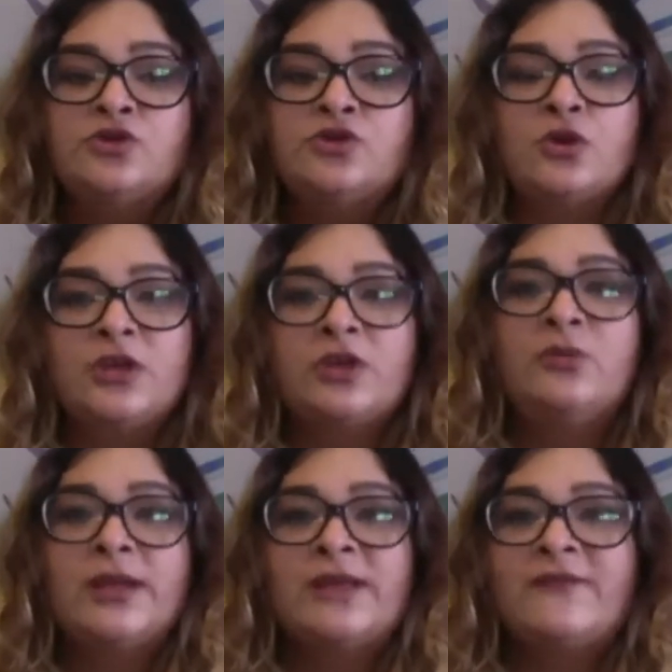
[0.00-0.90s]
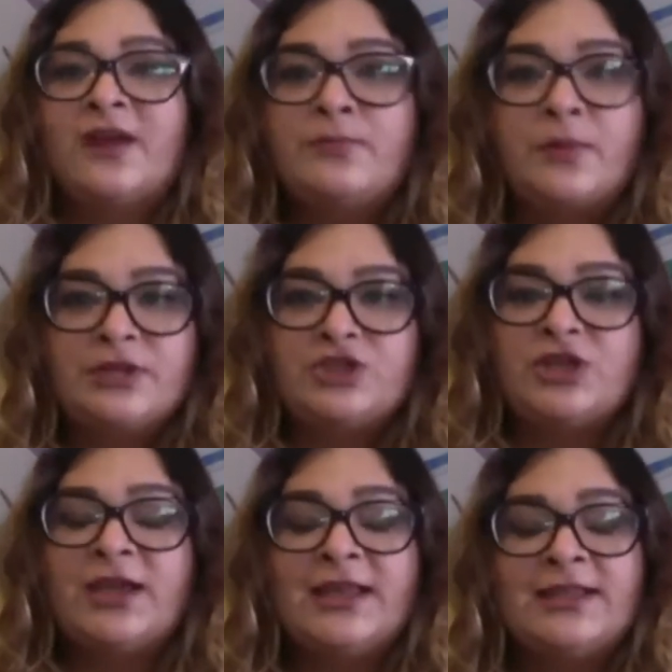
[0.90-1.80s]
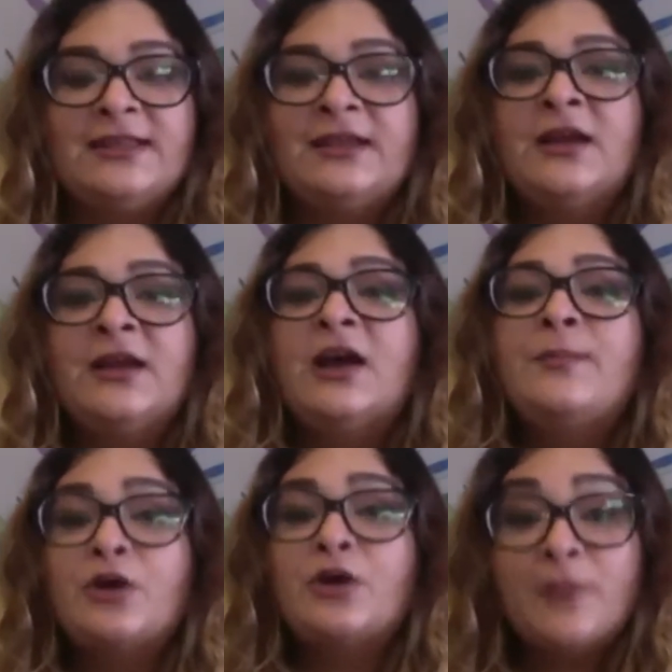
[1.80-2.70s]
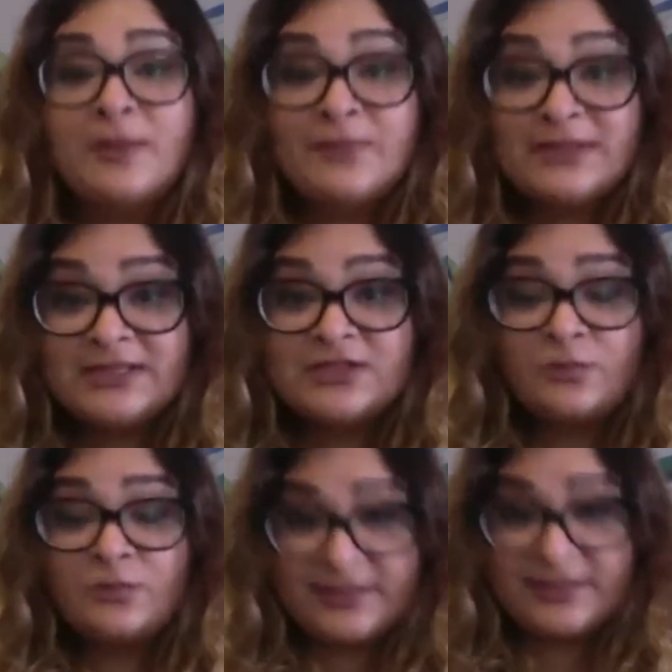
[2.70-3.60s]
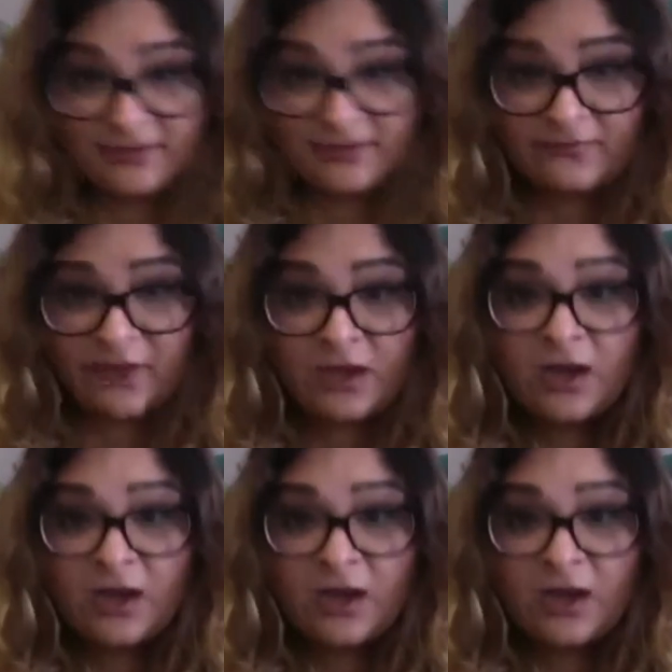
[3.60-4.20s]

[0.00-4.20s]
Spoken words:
talking or whenever I'm publishing anything about my business or myself.